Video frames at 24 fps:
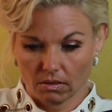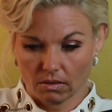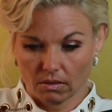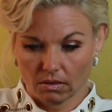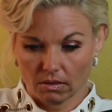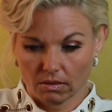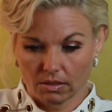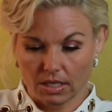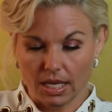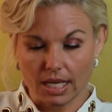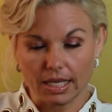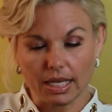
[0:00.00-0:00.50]

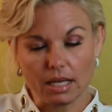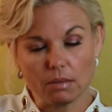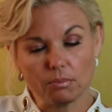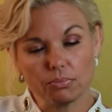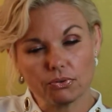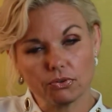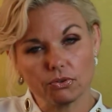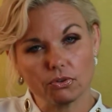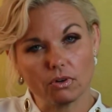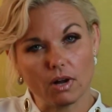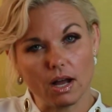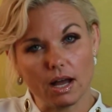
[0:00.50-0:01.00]
taking
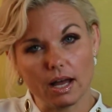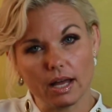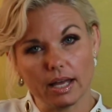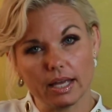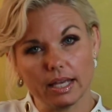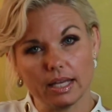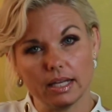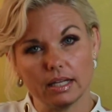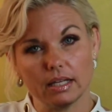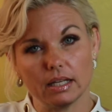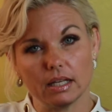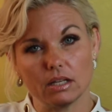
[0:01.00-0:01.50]

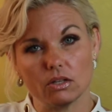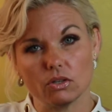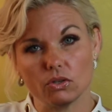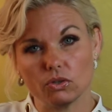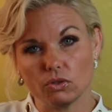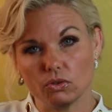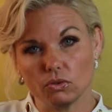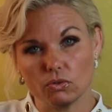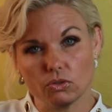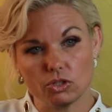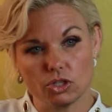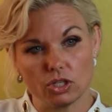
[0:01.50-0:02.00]
pride in
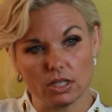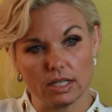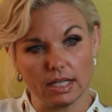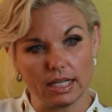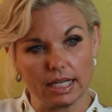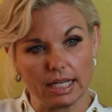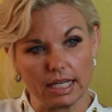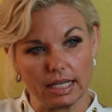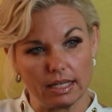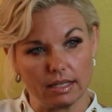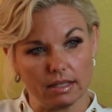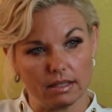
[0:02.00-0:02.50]
who she
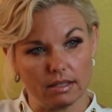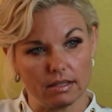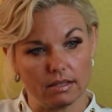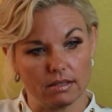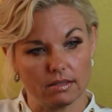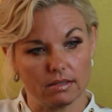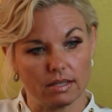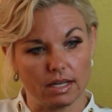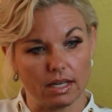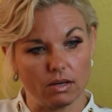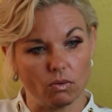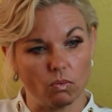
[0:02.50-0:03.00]

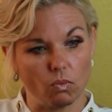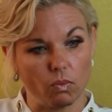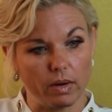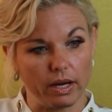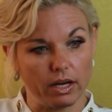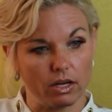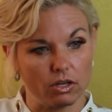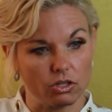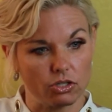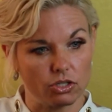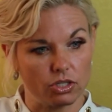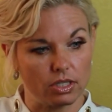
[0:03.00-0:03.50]
is and
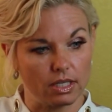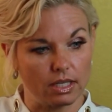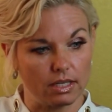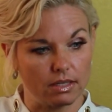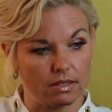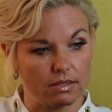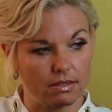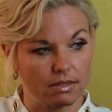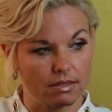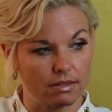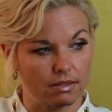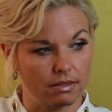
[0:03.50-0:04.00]
where
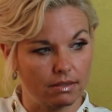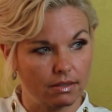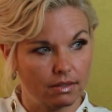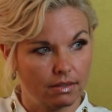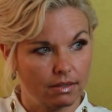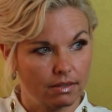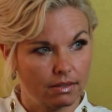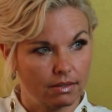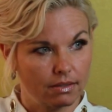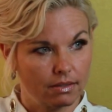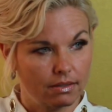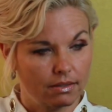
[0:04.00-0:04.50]
she's
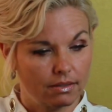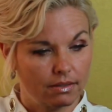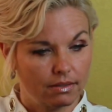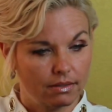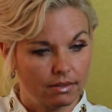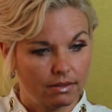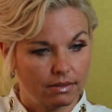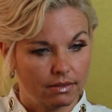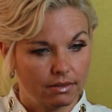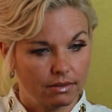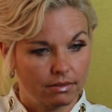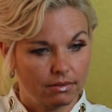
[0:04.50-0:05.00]

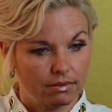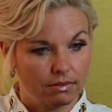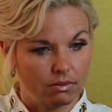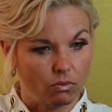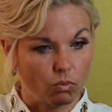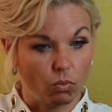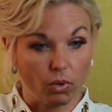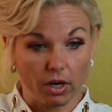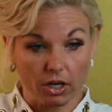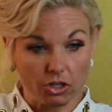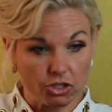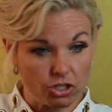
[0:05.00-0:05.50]

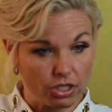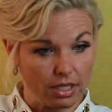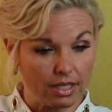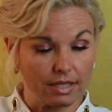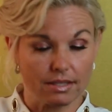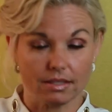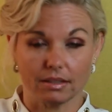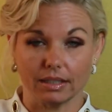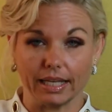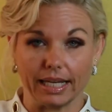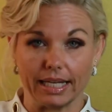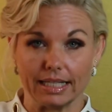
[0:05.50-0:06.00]
where she has
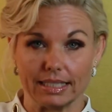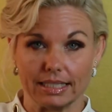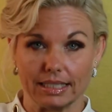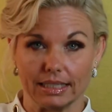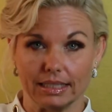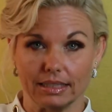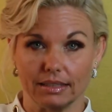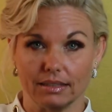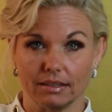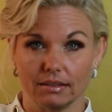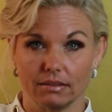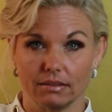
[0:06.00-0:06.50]
landed.